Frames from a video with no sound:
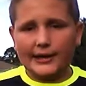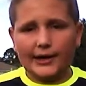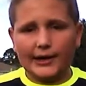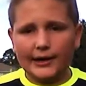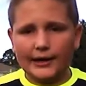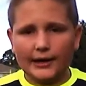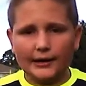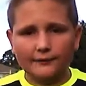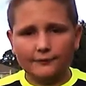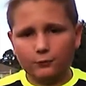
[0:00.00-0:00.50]
and
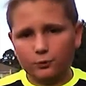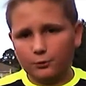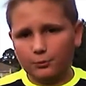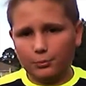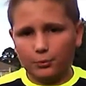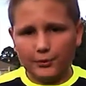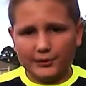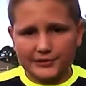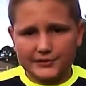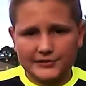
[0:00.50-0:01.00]
I got 4
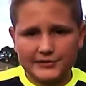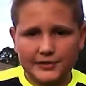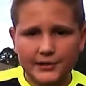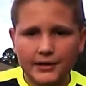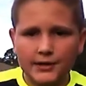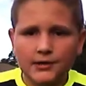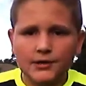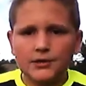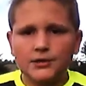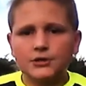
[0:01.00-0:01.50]
points.
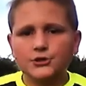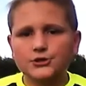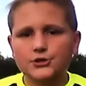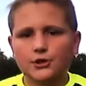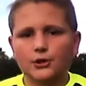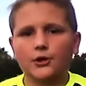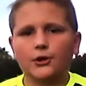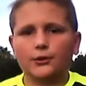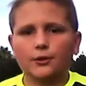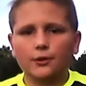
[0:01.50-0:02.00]

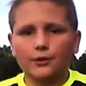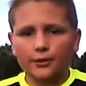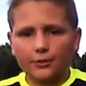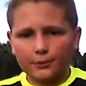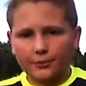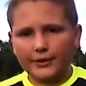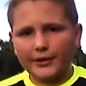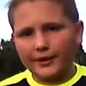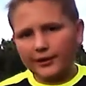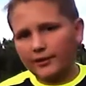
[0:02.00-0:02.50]
So
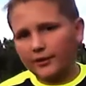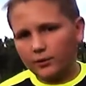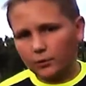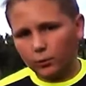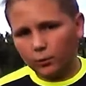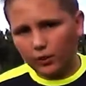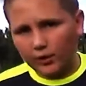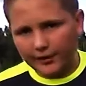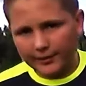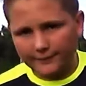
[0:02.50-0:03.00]

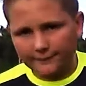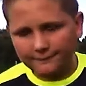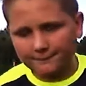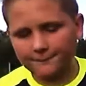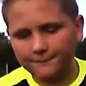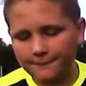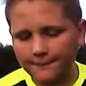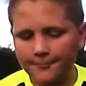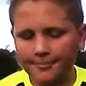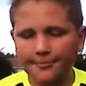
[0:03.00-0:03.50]
3-1.
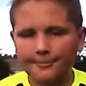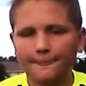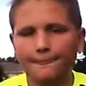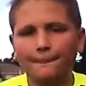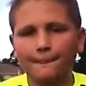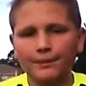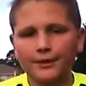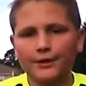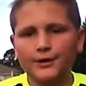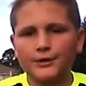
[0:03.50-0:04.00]

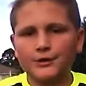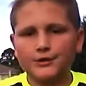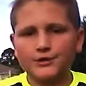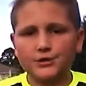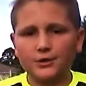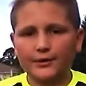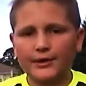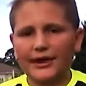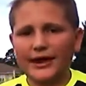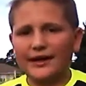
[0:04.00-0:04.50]

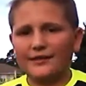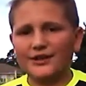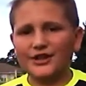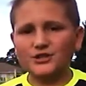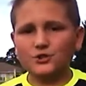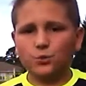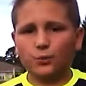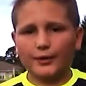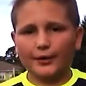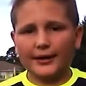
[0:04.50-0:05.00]
So yeah,
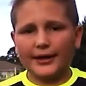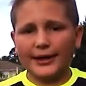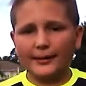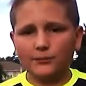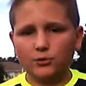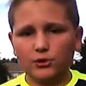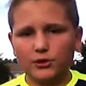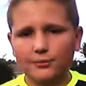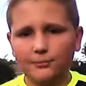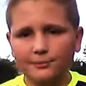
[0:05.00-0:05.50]
that's one
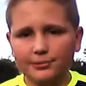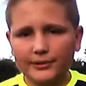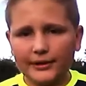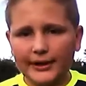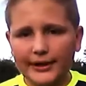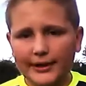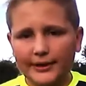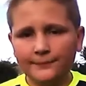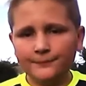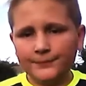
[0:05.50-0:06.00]
game you can
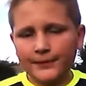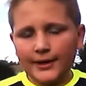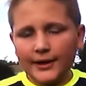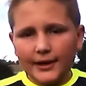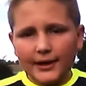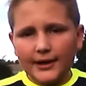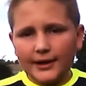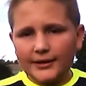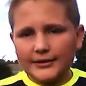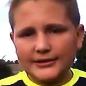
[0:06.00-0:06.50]
play,
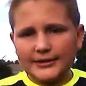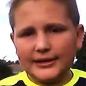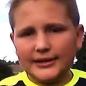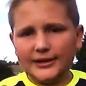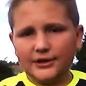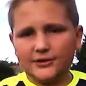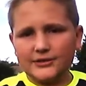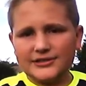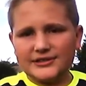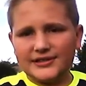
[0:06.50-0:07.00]
and
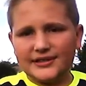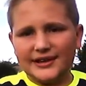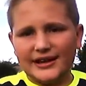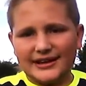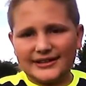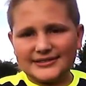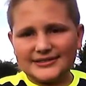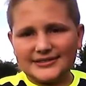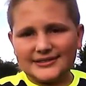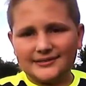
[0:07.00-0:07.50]
here's the
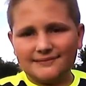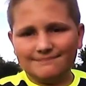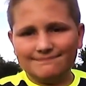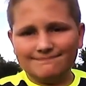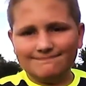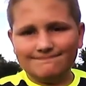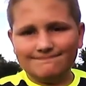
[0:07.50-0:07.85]
next.